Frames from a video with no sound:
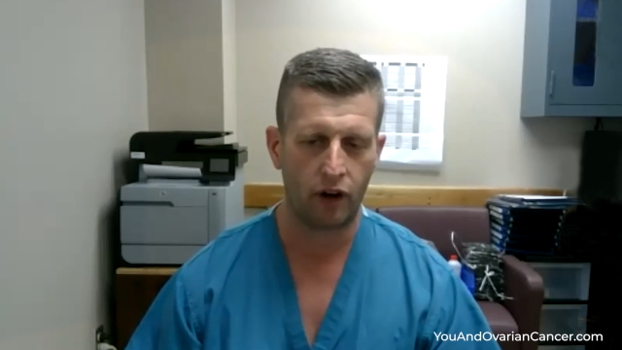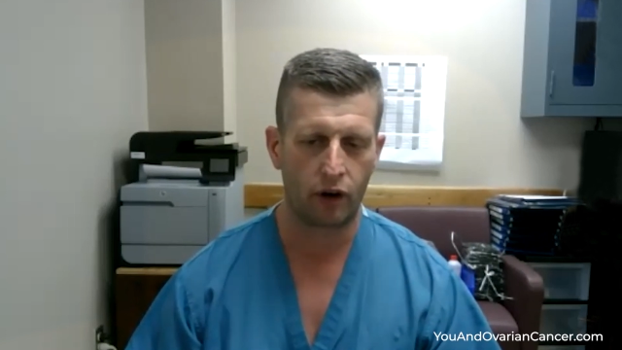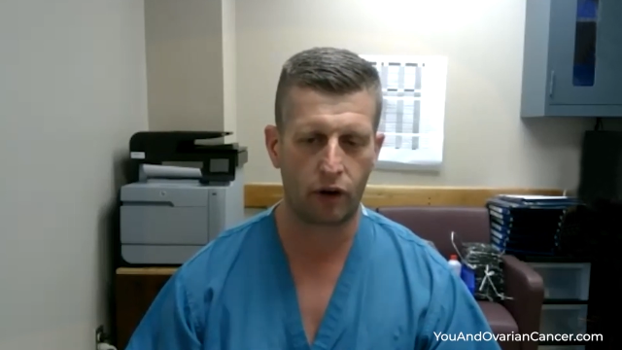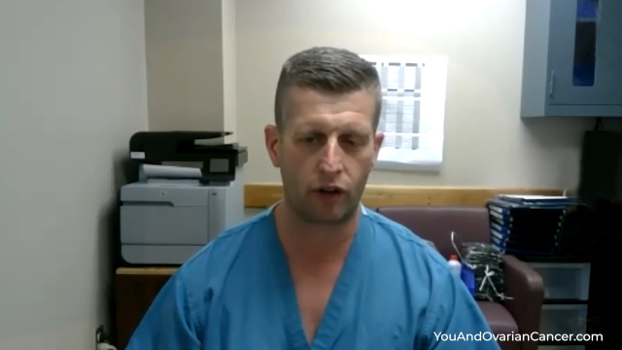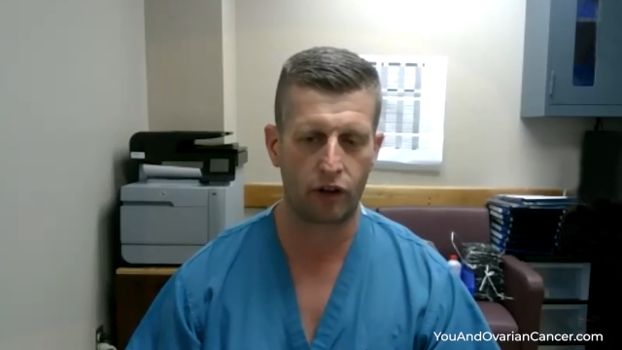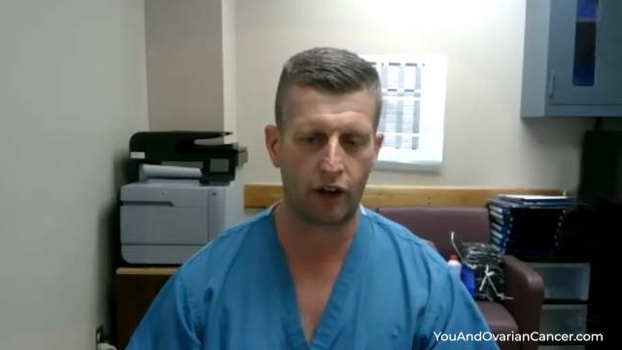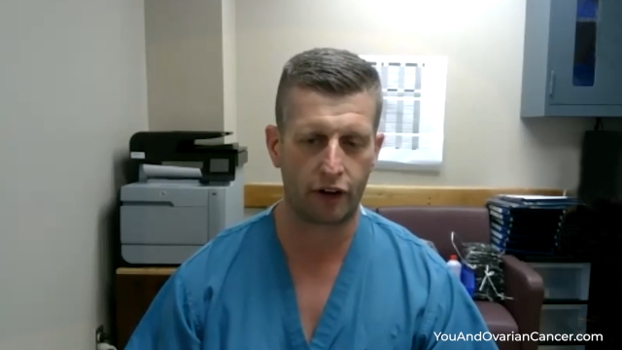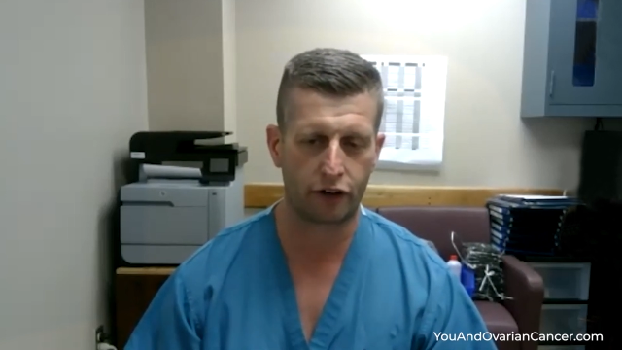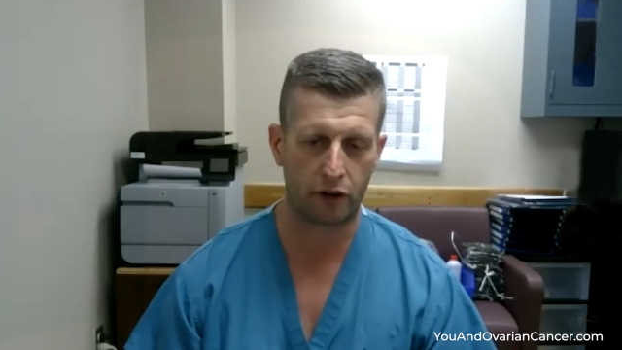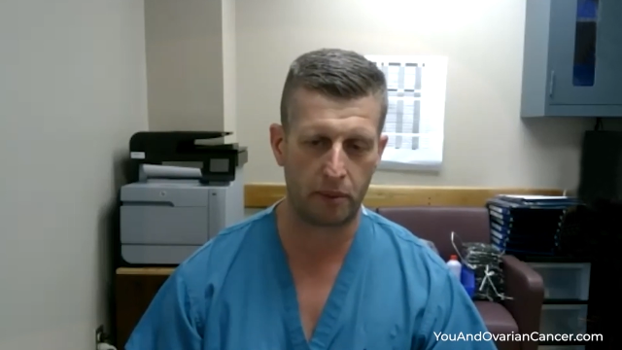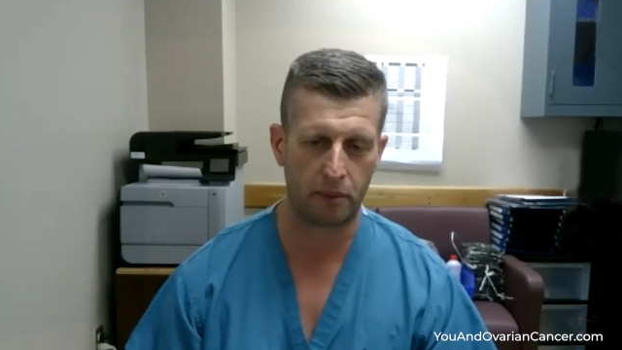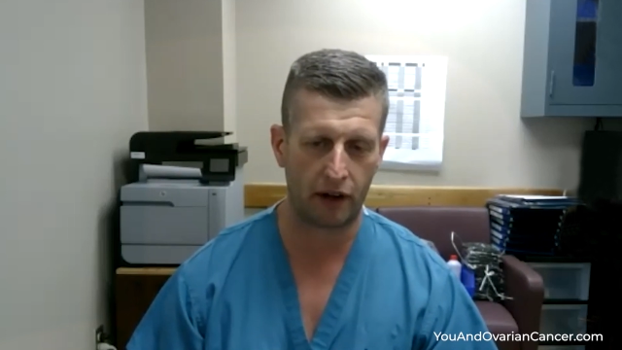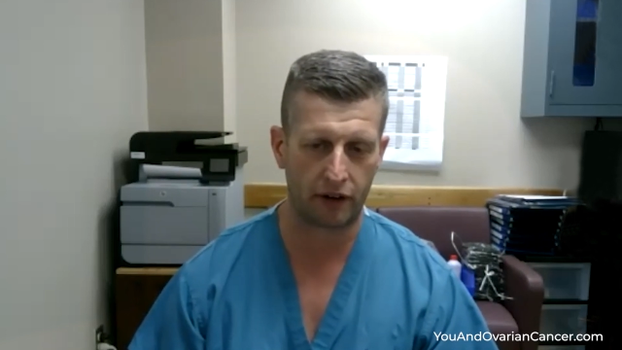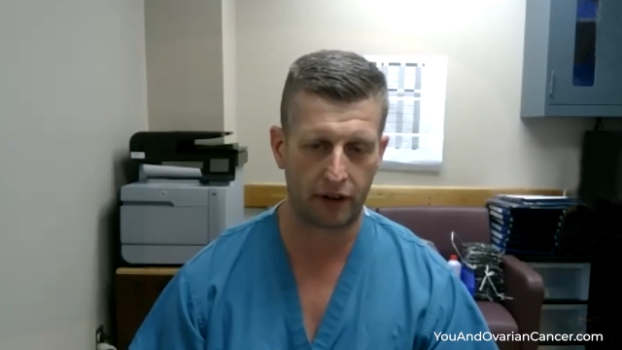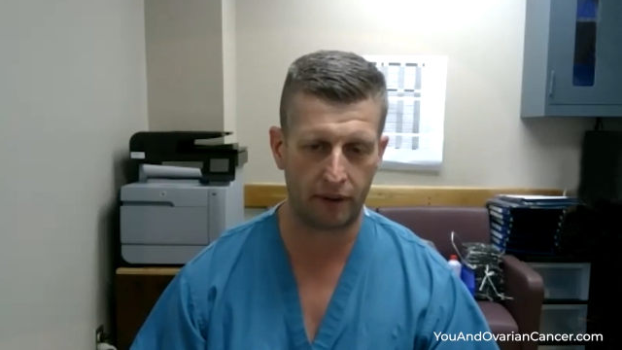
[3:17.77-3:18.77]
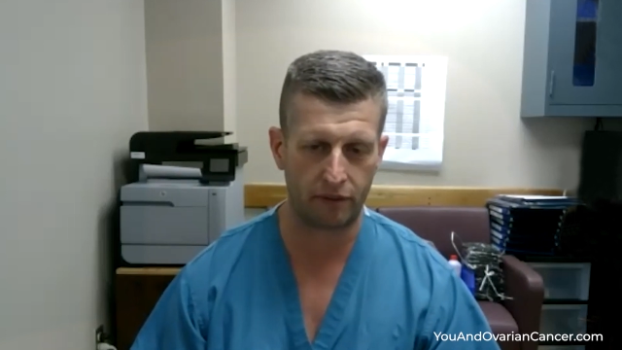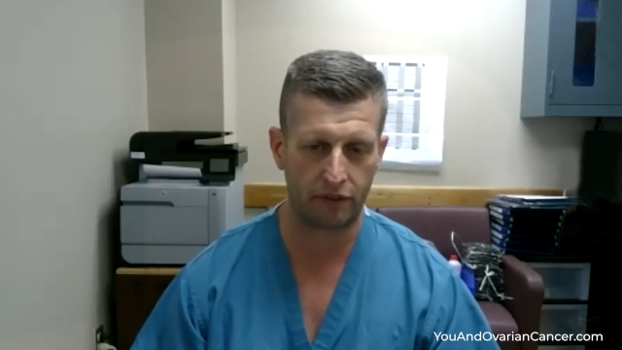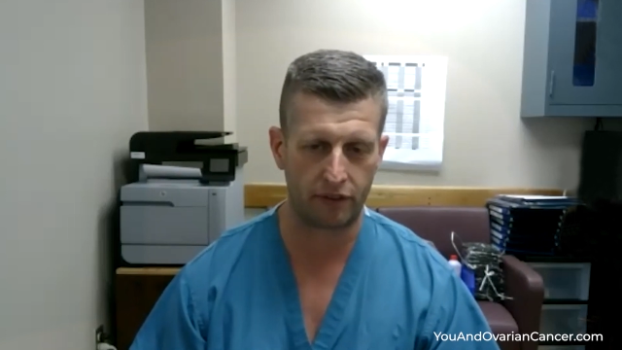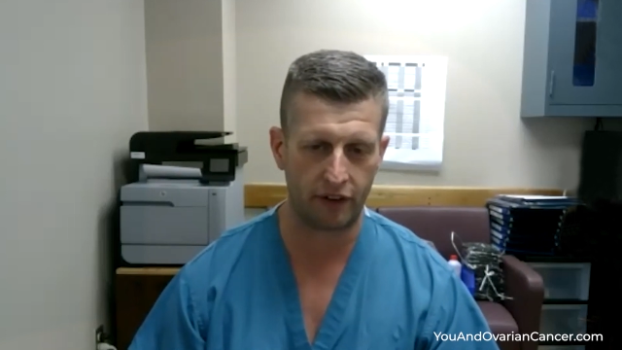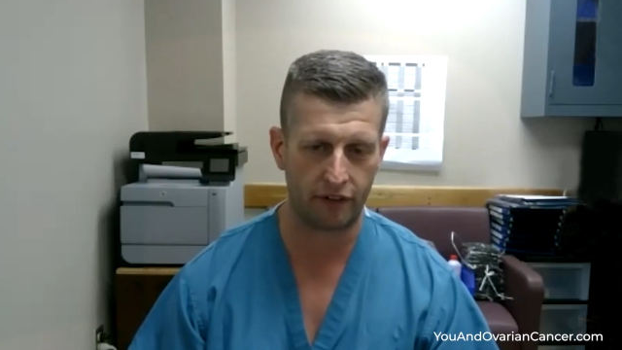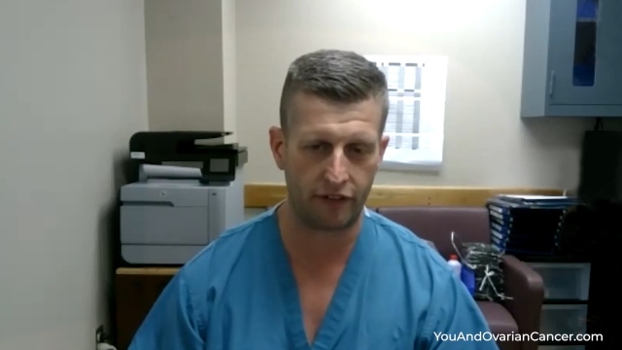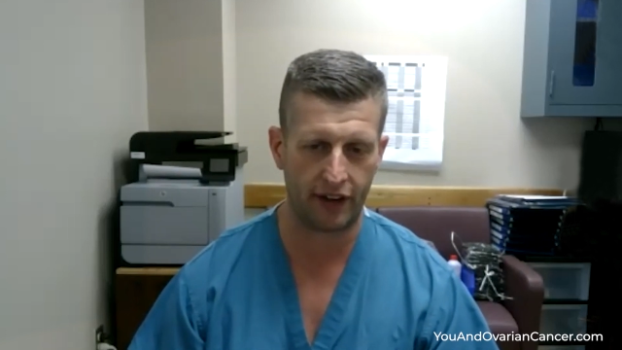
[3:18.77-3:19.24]
or long-term
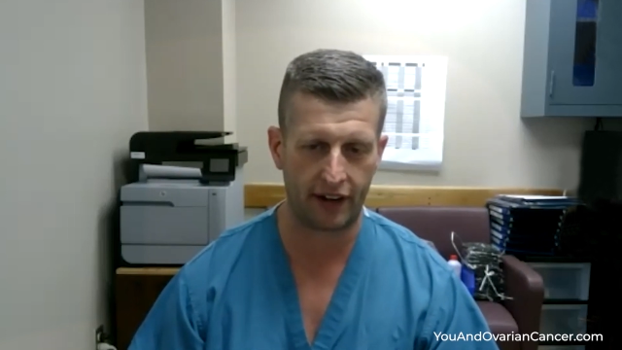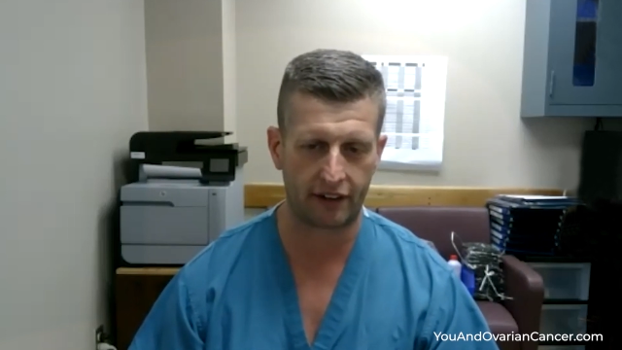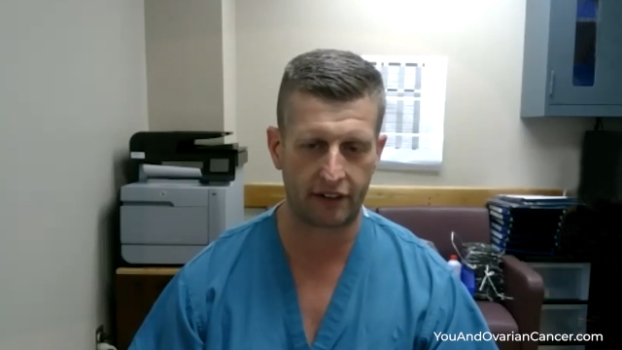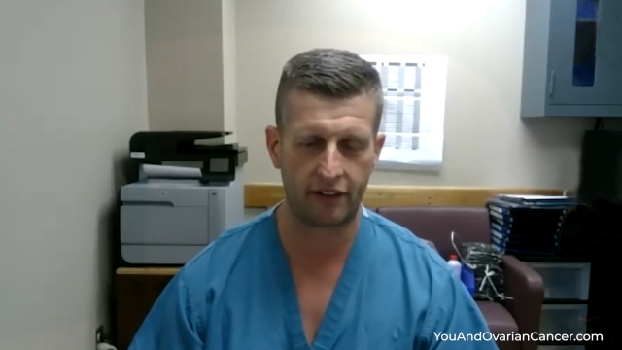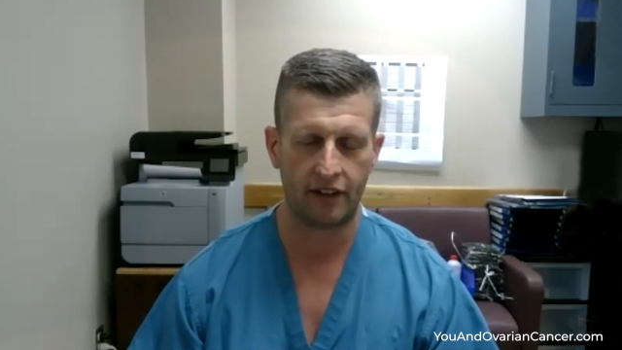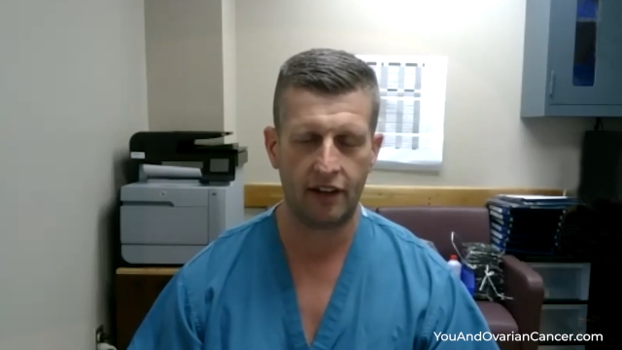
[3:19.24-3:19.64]
outcomes effect.